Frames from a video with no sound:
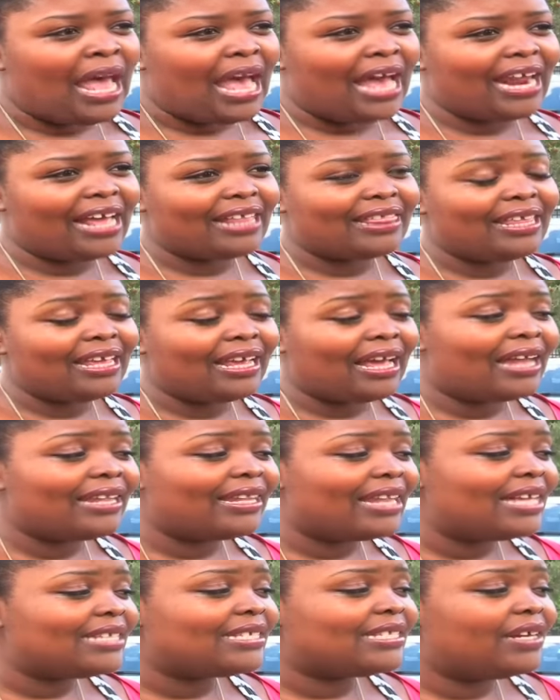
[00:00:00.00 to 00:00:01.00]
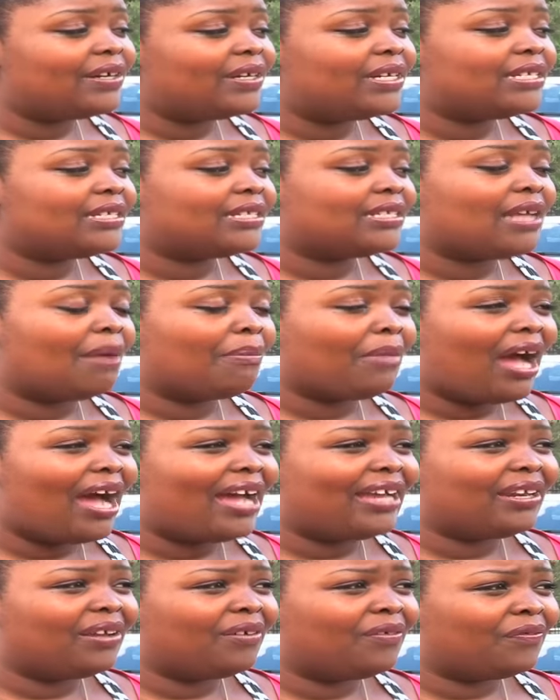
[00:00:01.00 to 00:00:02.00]
And I think unless there is some
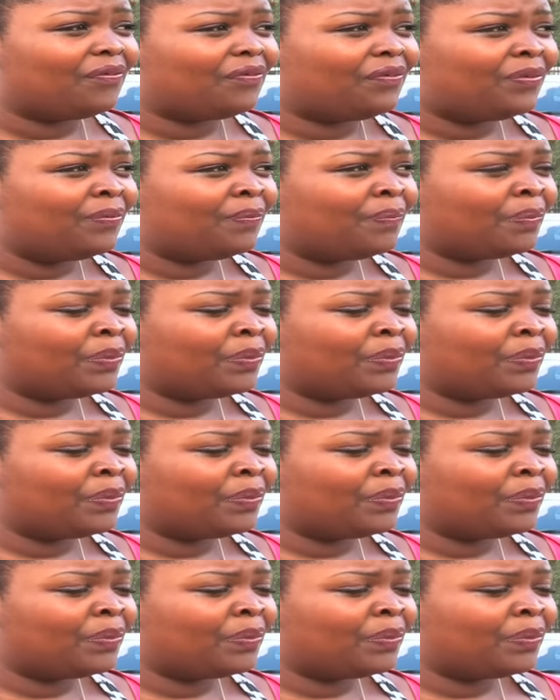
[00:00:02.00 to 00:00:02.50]
kind of,